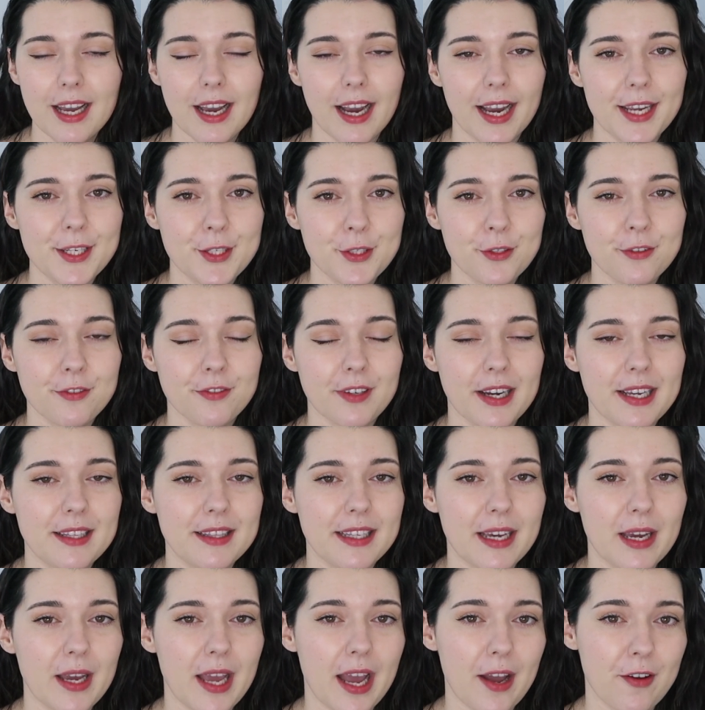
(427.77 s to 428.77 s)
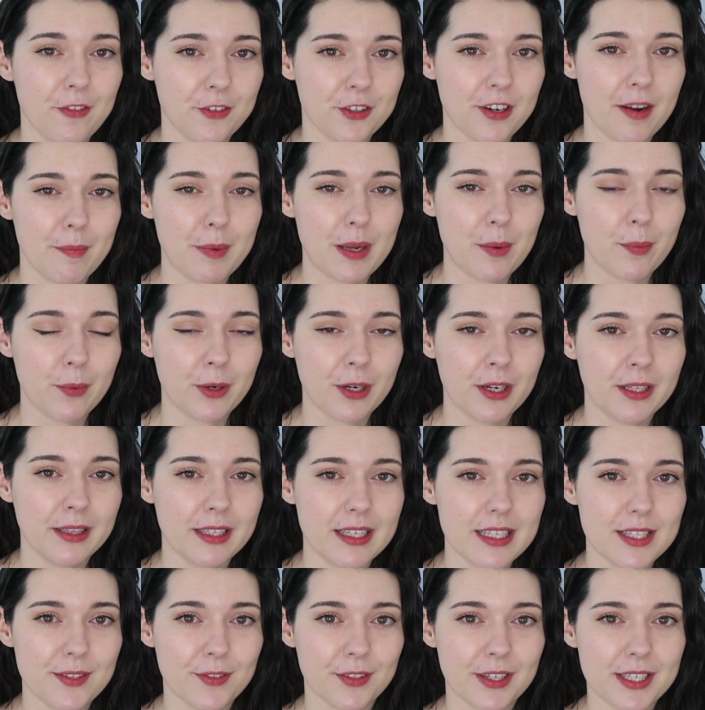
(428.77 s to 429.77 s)
I do find that after I've been wearing
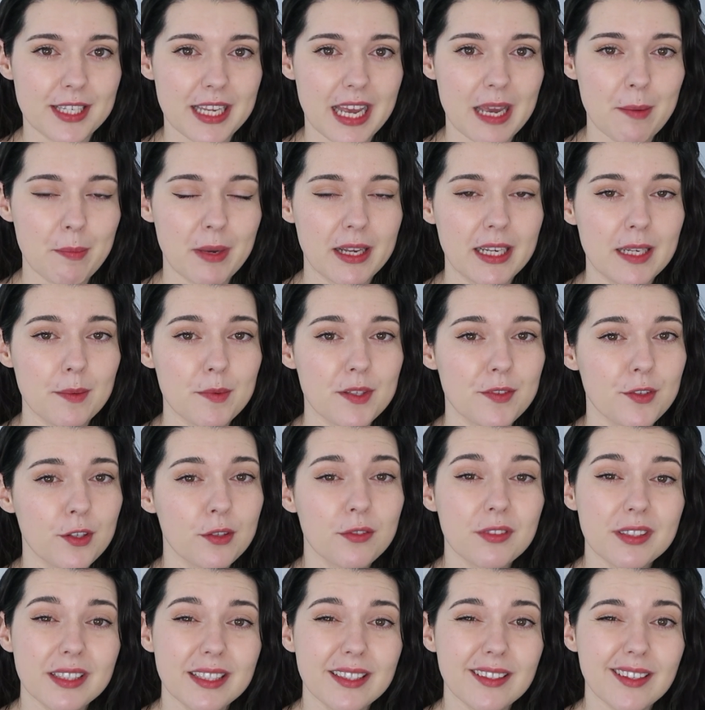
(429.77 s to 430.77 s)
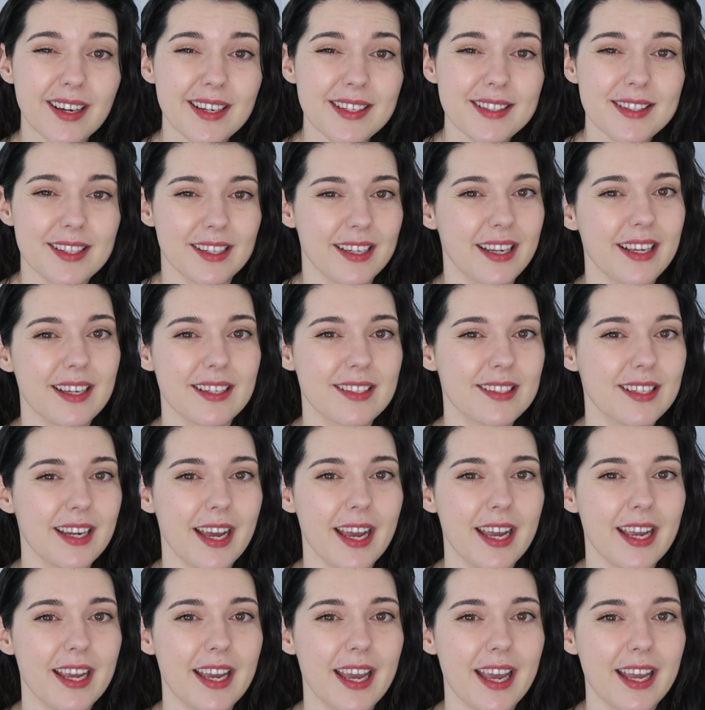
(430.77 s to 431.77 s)
these for a day, my lips feel really nice the next
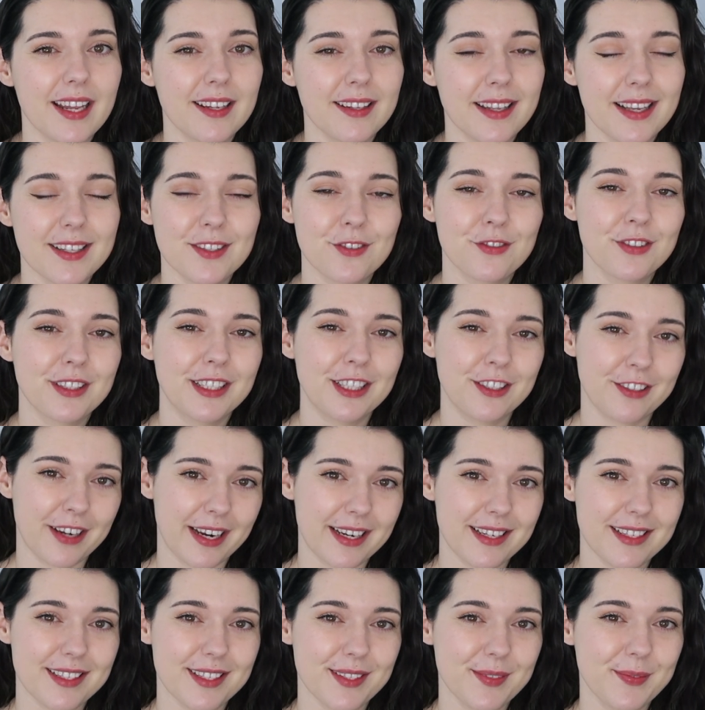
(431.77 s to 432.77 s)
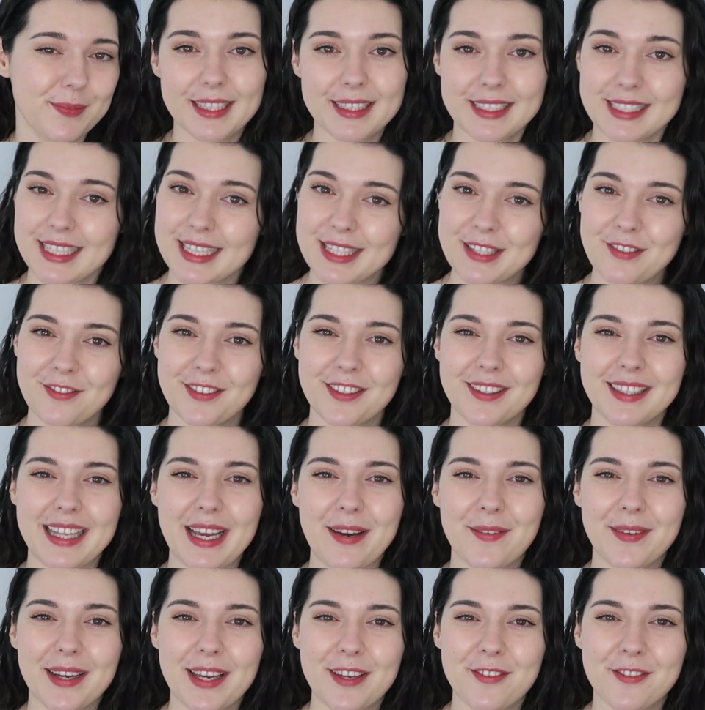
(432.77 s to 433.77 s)
day, and that's really great. It doesn't feel
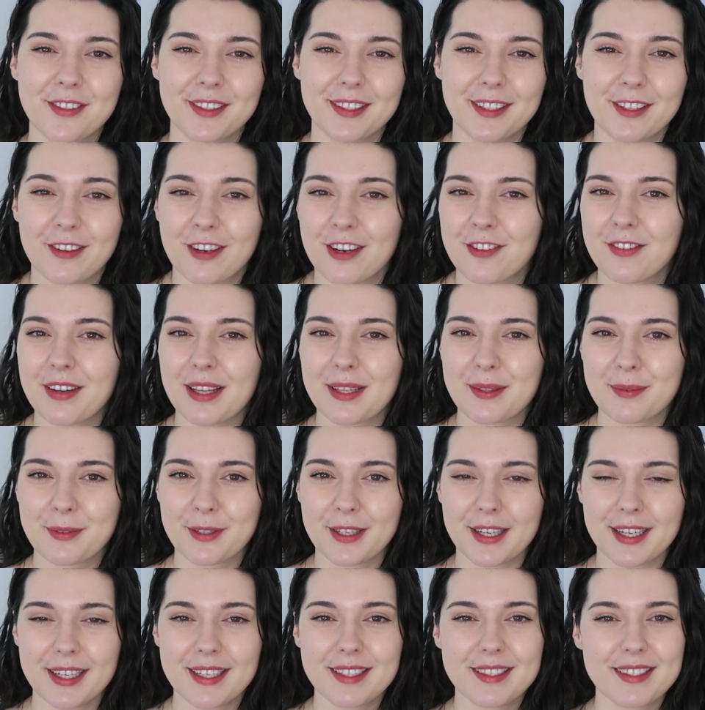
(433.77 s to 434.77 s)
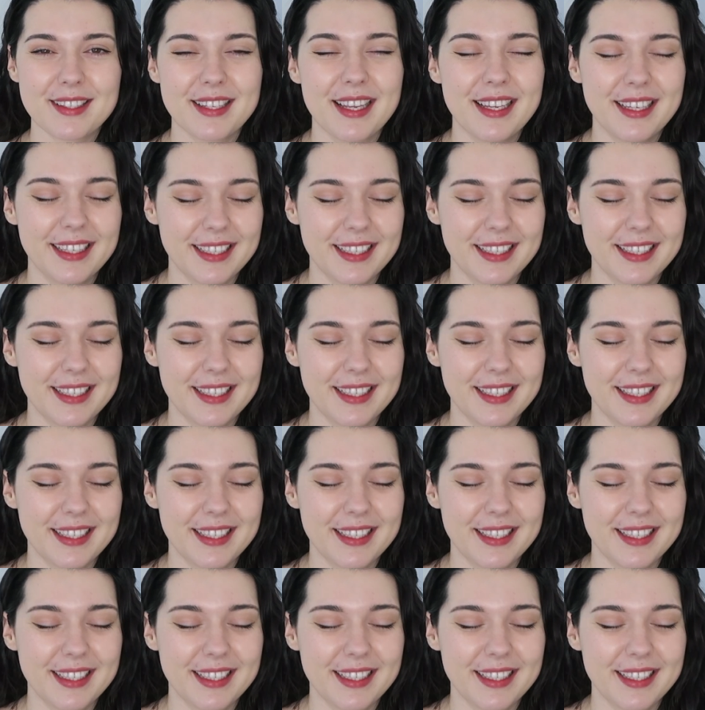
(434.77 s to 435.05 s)
that way for a lot of other products.